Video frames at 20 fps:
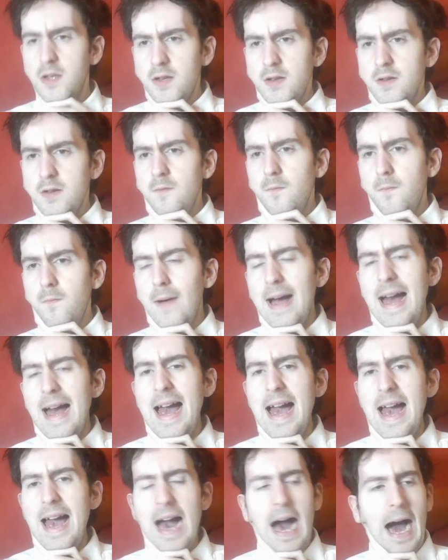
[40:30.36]

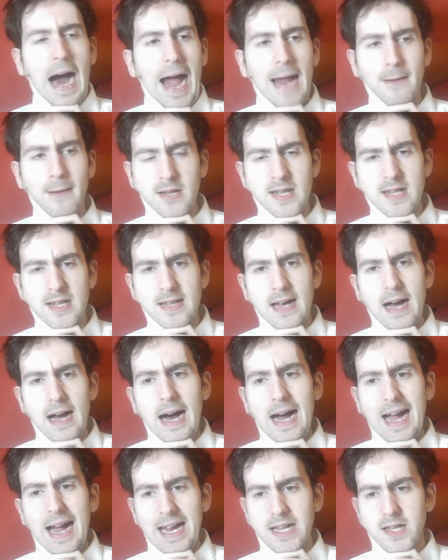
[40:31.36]
where I would
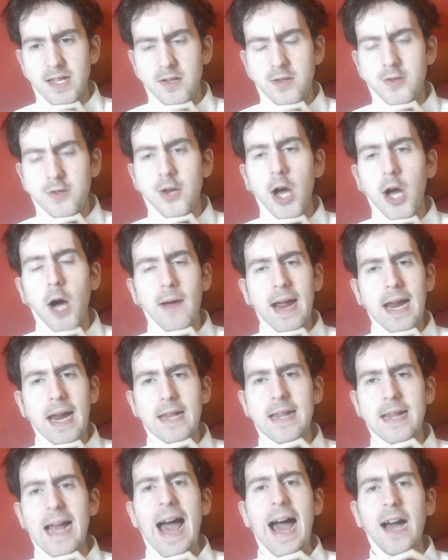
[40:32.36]
side.
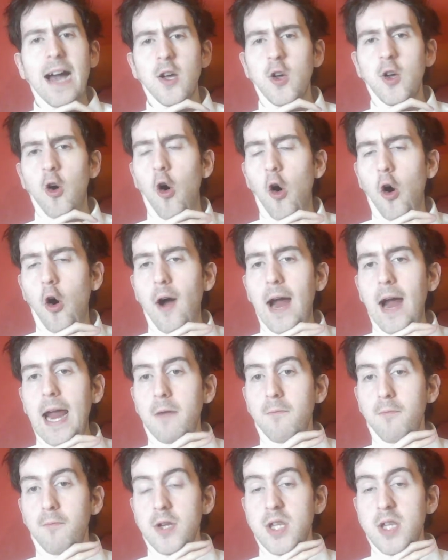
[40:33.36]
Knowing that
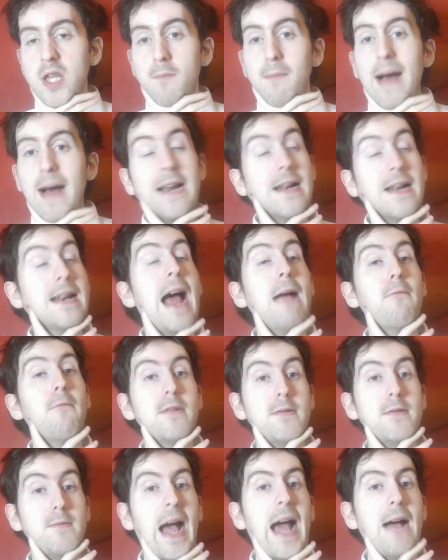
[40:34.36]
Coin would
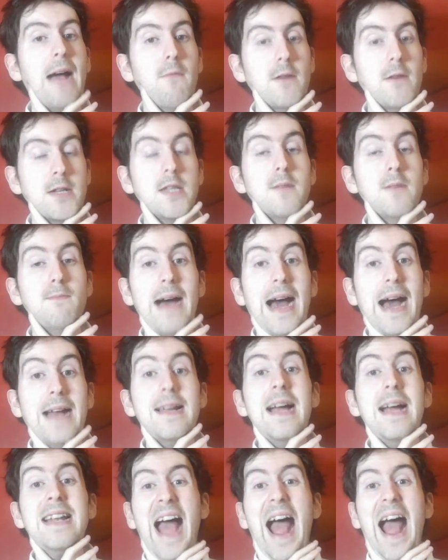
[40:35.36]
demand
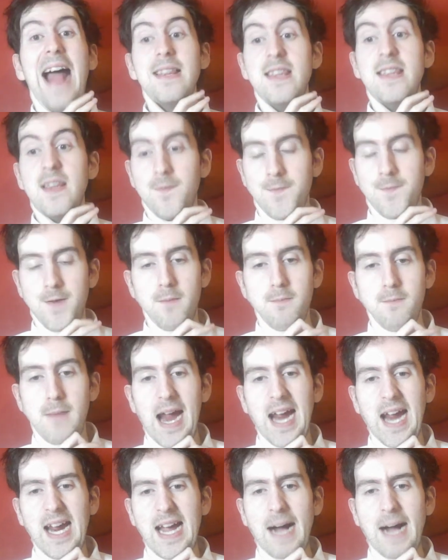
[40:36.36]
an answer from
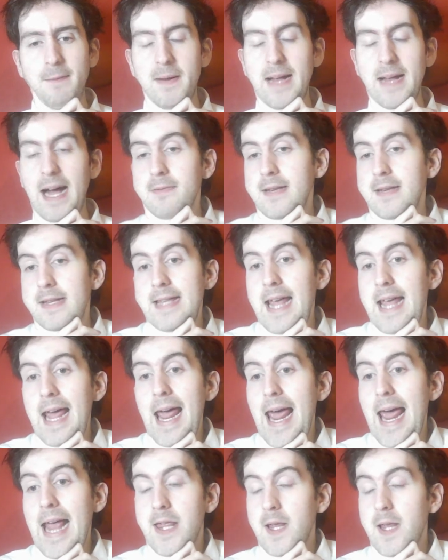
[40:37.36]
me, and we'd have to sit
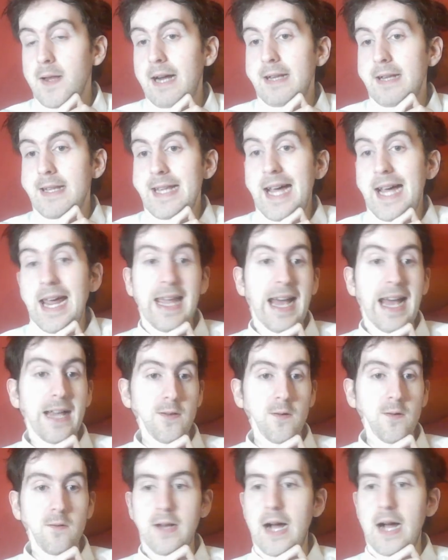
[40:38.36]
here until I'd say yes
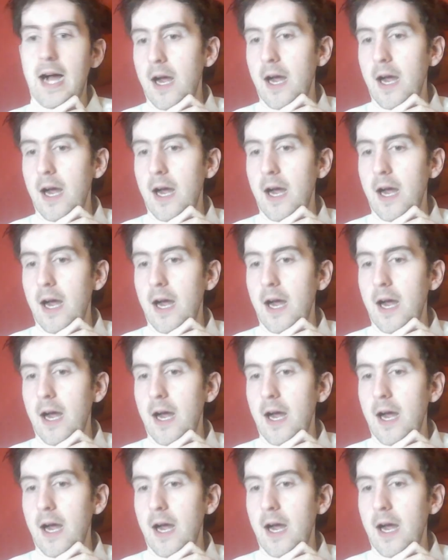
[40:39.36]
or no.